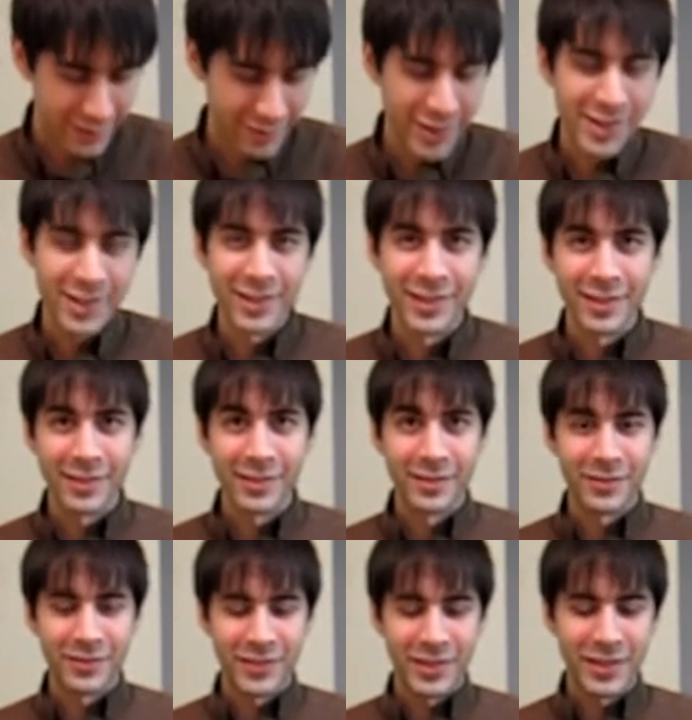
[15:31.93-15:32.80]
the reason that
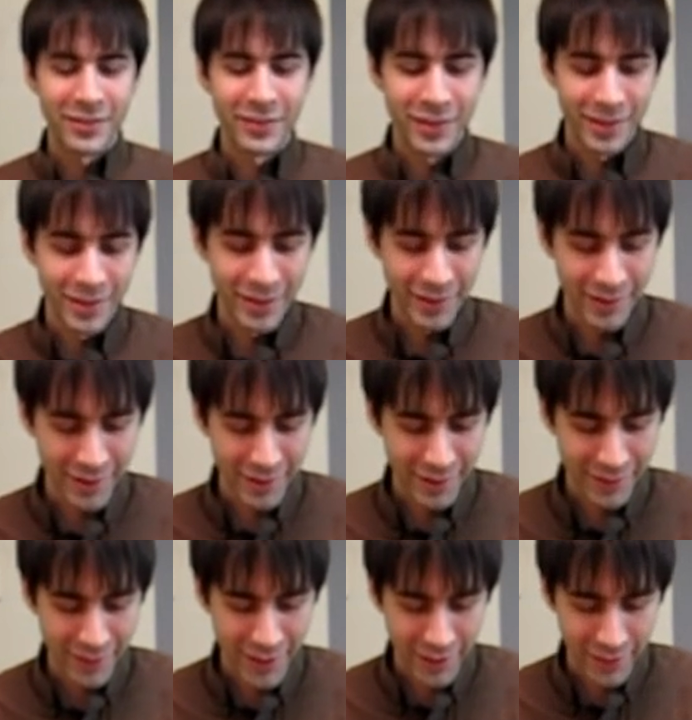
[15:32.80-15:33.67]
they're afraid of it, or that
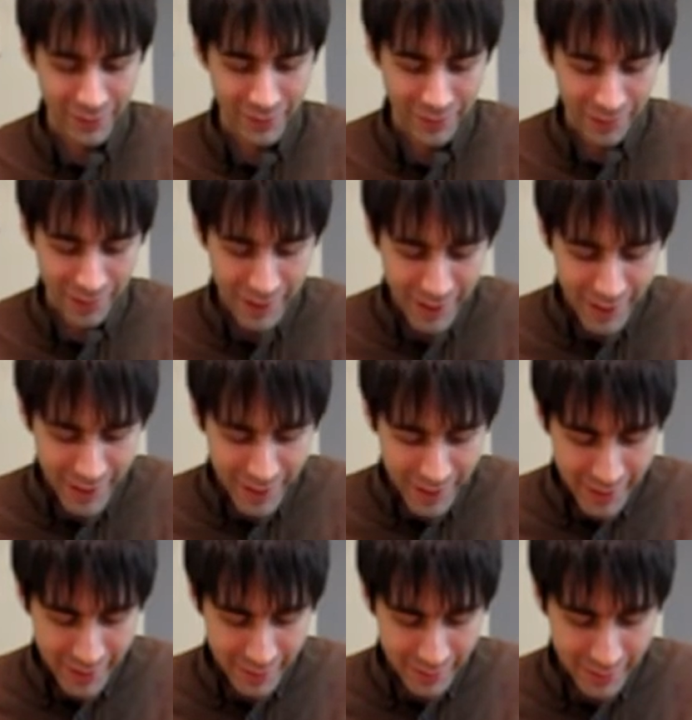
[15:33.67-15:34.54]
they're careful,
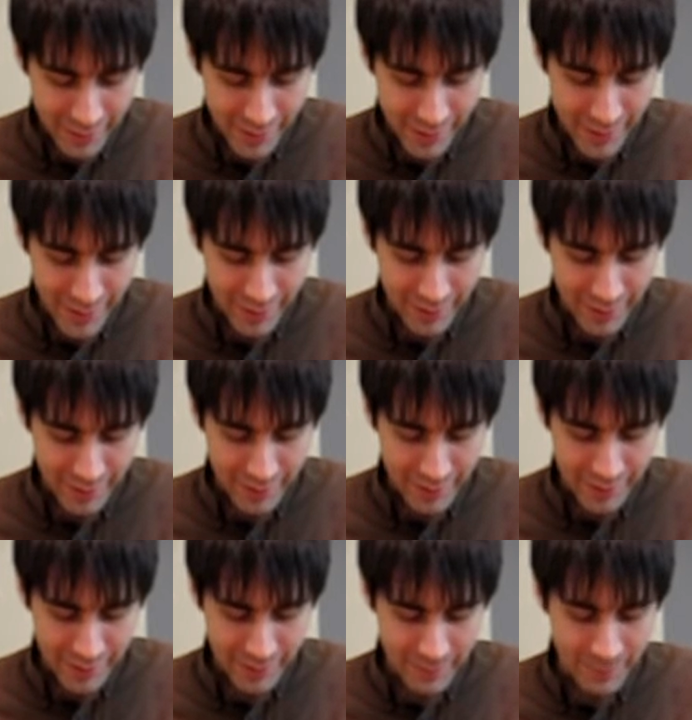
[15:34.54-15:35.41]
is that
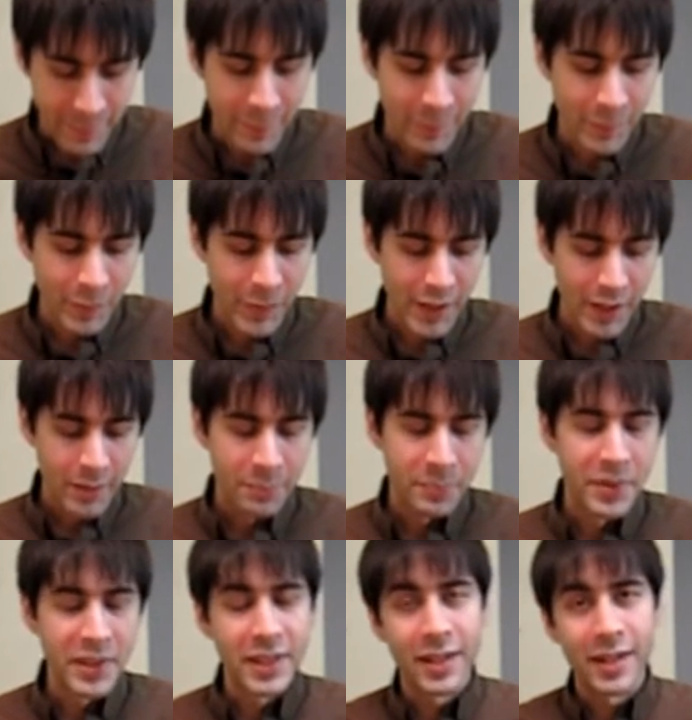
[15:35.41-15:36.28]

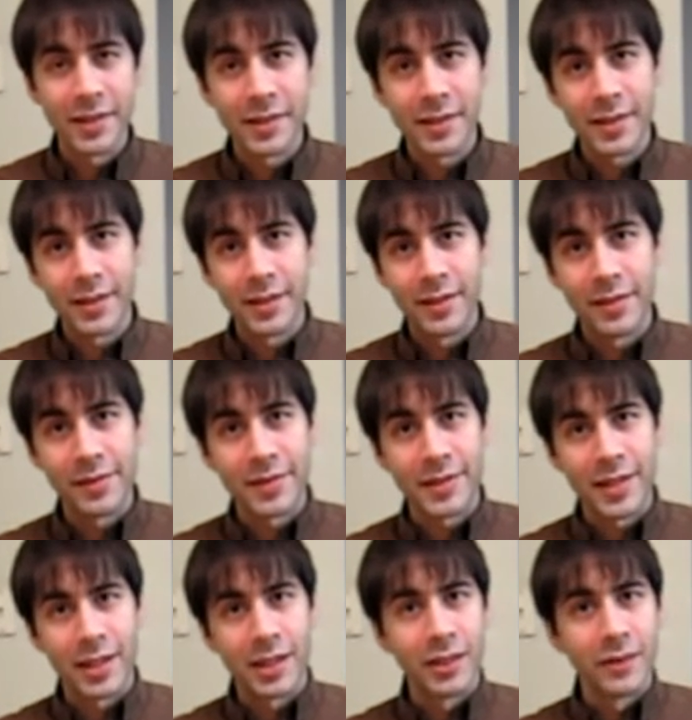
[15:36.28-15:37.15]
because it
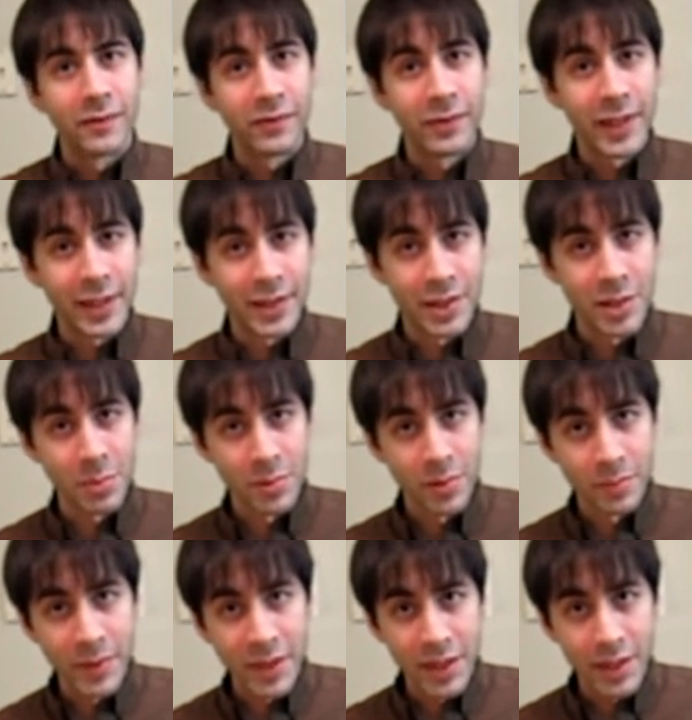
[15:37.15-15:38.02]
is a
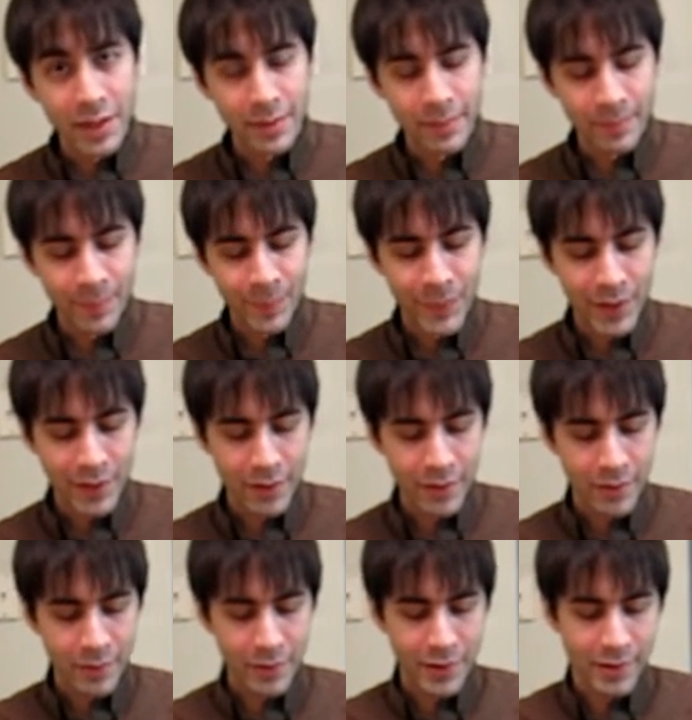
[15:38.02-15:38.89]
flexible medium, in
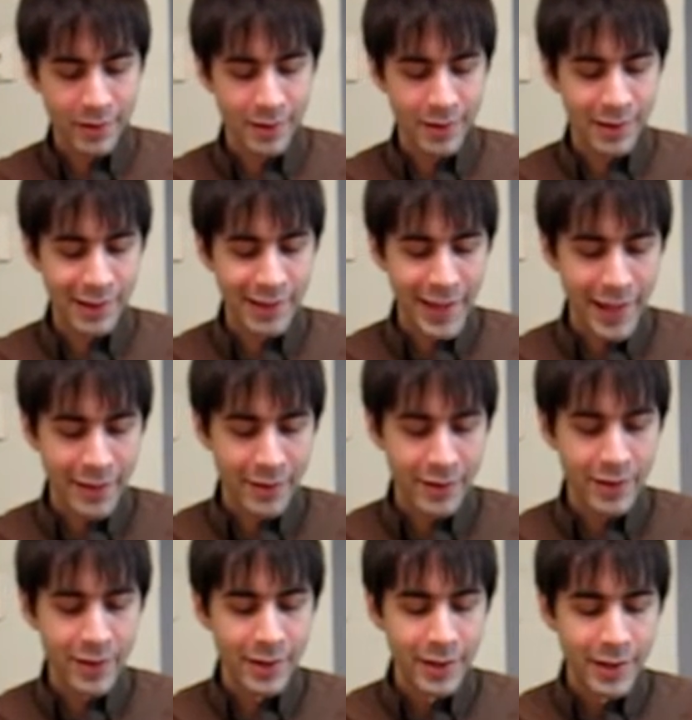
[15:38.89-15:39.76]
other words, this is
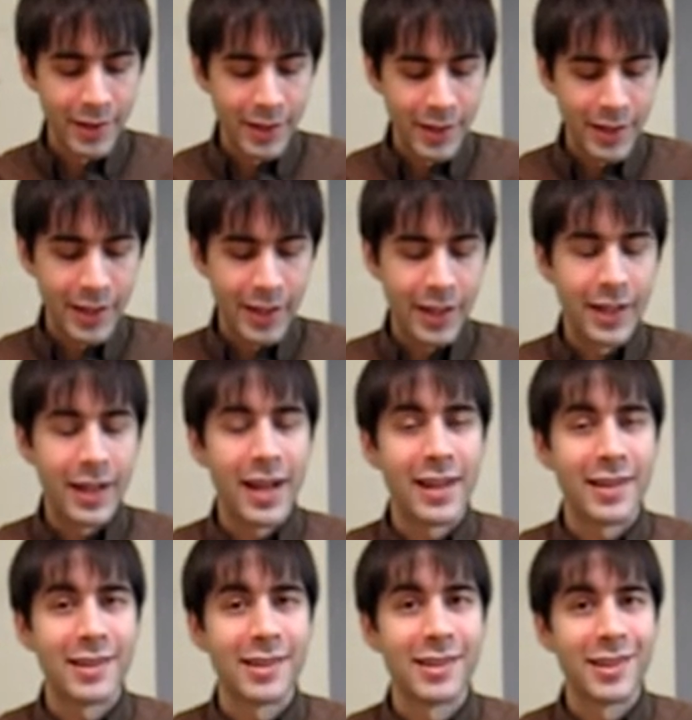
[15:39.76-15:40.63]
leather, and it
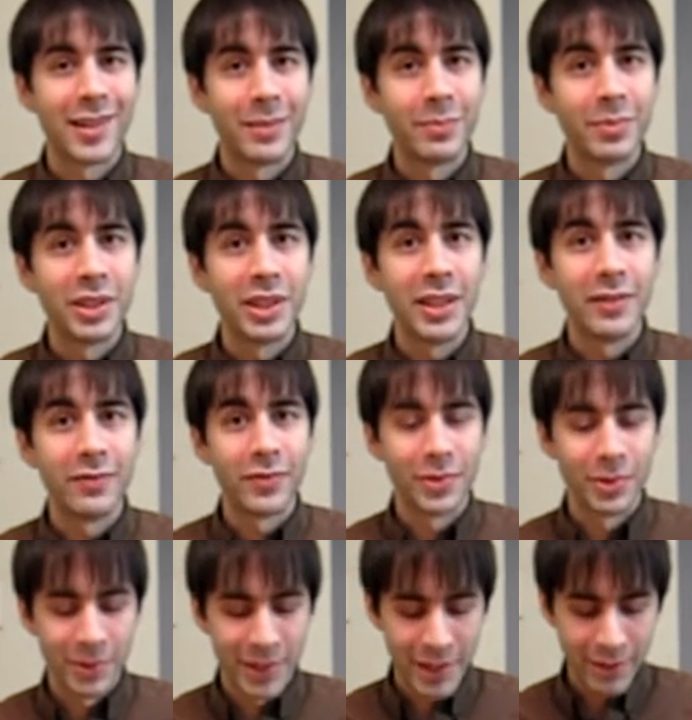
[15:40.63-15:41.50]
has some give
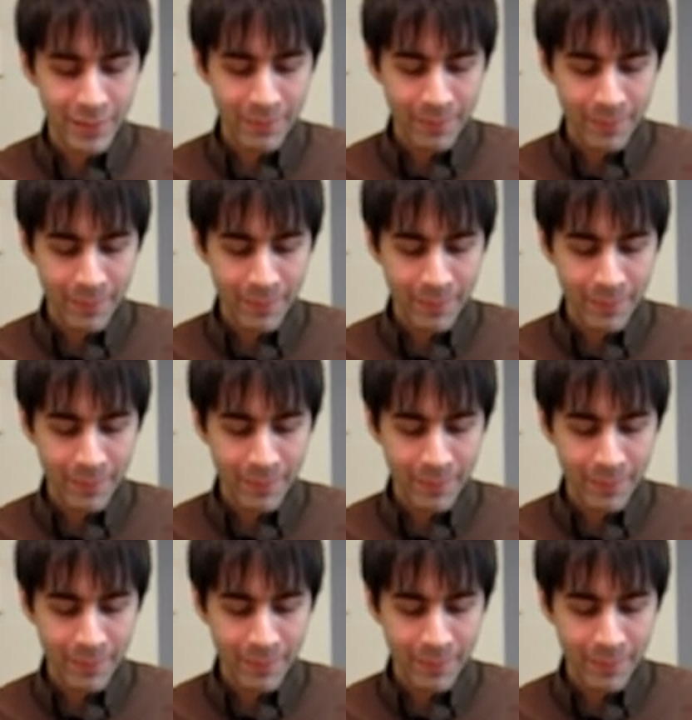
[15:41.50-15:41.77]
to it,